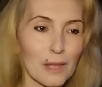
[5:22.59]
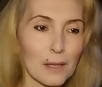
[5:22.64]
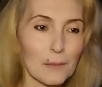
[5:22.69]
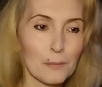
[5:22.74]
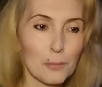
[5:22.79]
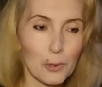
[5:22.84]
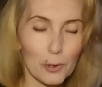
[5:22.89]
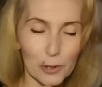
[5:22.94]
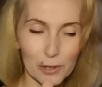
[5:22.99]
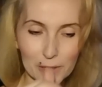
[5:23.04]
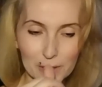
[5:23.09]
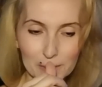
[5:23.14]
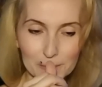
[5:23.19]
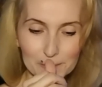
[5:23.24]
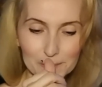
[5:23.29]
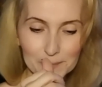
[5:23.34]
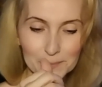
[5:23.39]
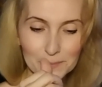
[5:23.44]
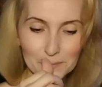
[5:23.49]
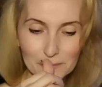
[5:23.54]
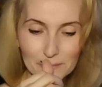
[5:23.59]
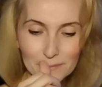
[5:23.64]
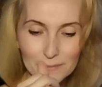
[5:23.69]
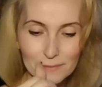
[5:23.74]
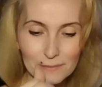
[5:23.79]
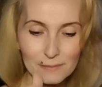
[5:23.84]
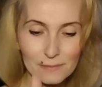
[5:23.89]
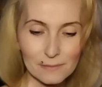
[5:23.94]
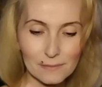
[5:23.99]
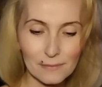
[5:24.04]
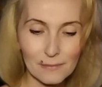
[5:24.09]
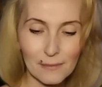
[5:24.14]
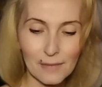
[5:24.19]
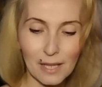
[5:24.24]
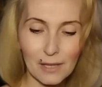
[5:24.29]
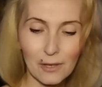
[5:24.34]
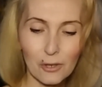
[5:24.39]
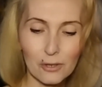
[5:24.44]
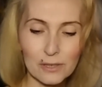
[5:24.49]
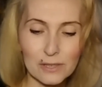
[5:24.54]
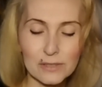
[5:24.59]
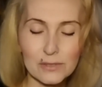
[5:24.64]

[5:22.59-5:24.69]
A bird on the